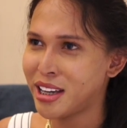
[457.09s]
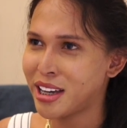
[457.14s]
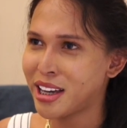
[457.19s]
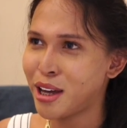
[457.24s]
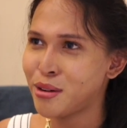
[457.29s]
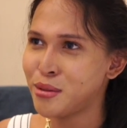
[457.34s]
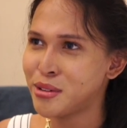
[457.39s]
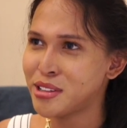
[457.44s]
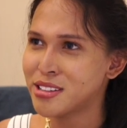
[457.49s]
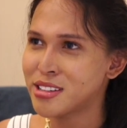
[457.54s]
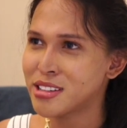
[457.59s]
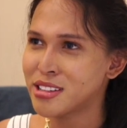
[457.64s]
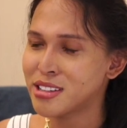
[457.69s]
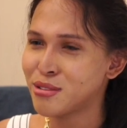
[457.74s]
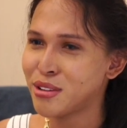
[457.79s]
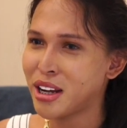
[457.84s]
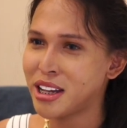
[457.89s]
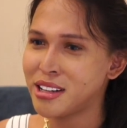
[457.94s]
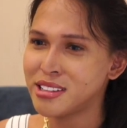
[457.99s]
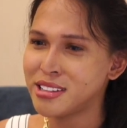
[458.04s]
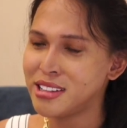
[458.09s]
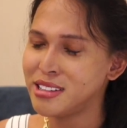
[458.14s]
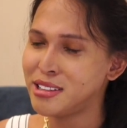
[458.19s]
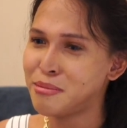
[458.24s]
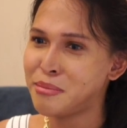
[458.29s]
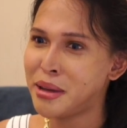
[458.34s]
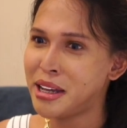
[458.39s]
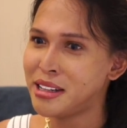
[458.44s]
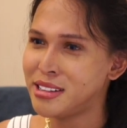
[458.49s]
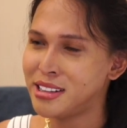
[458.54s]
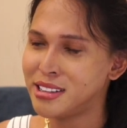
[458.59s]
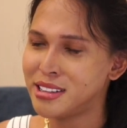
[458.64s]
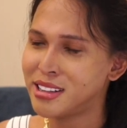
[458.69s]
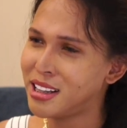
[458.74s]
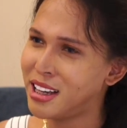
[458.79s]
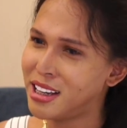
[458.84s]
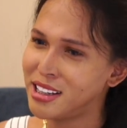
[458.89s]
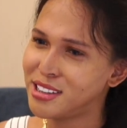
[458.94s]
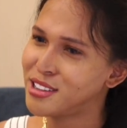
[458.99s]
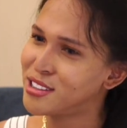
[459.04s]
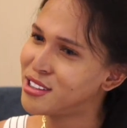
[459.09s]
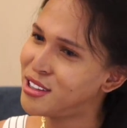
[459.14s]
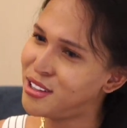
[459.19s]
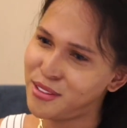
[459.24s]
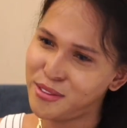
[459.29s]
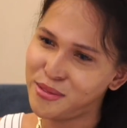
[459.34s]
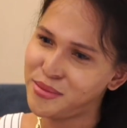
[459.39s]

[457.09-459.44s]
Like I was raised independently, so.